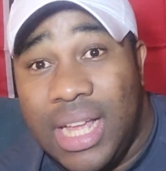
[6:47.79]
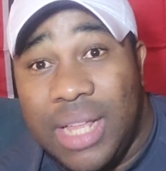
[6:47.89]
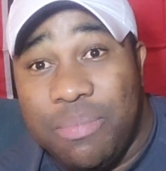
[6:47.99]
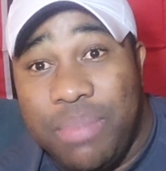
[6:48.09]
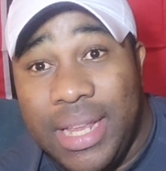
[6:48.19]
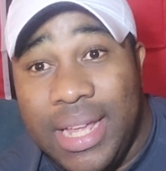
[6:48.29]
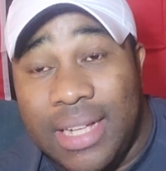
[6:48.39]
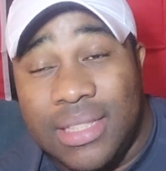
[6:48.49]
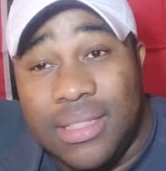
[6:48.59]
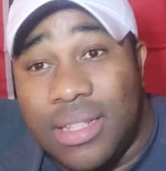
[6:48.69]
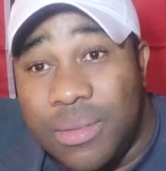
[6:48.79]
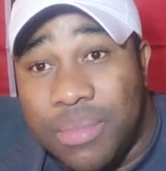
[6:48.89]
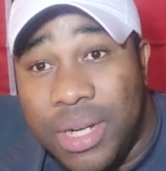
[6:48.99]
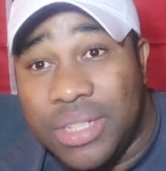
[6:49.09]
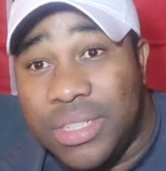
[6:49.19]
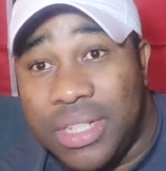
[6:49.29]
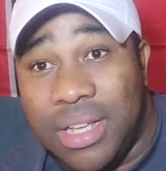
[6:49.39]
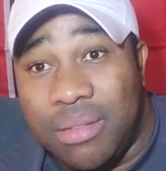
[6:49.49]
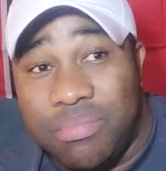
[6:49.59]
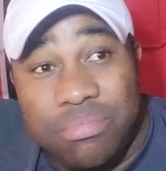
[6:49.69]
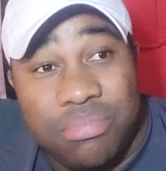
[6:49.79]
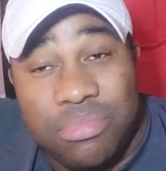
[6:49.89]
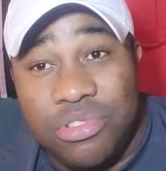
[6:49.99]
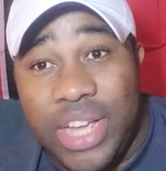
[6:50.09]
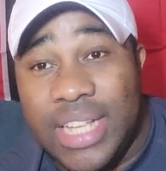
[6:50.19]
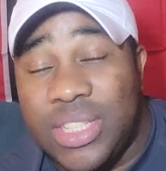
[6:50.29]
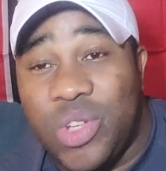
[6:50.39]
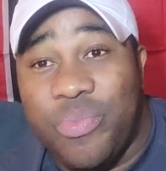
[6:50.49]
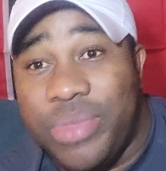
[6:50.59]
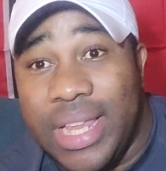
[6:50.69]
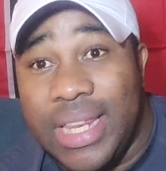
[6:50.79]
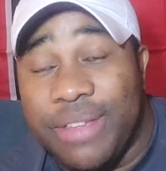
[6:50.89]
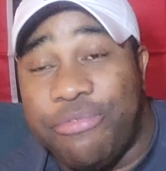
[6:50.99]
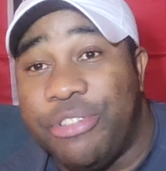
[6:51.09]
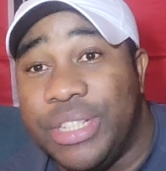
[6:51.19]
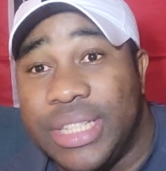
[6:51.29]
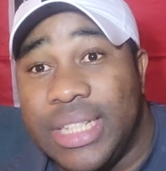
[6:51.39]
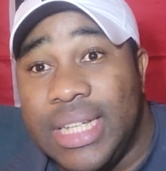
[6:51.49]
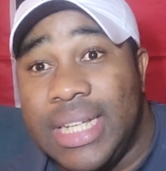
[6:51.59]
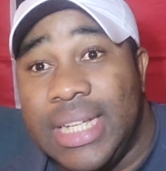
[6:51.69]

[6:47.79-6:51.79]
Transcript: and play Anthony Martial. Try something different.